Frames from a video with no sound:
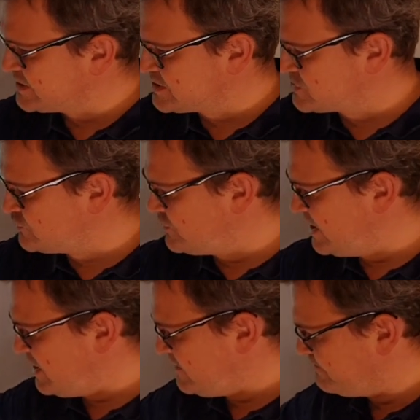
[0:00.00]
this
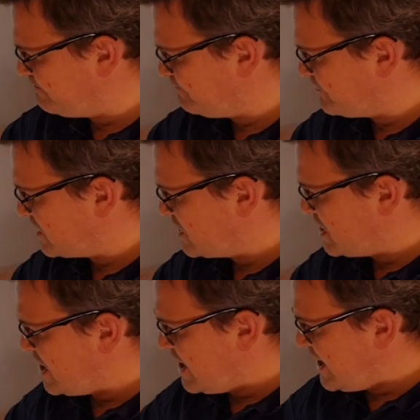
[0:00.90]
tree,
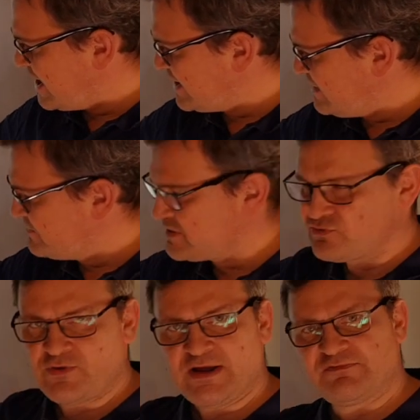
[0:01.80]
and if the
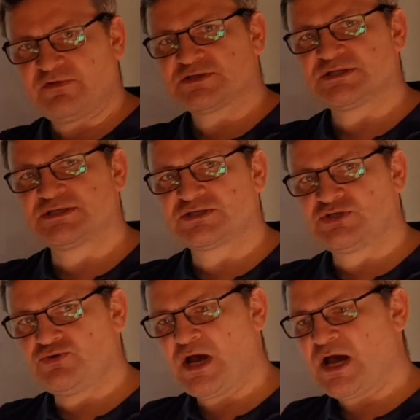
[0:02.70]
drag force is
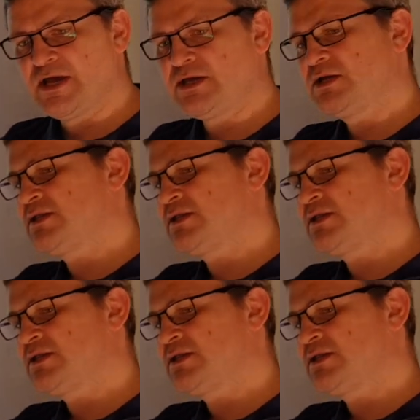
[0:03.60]
too high,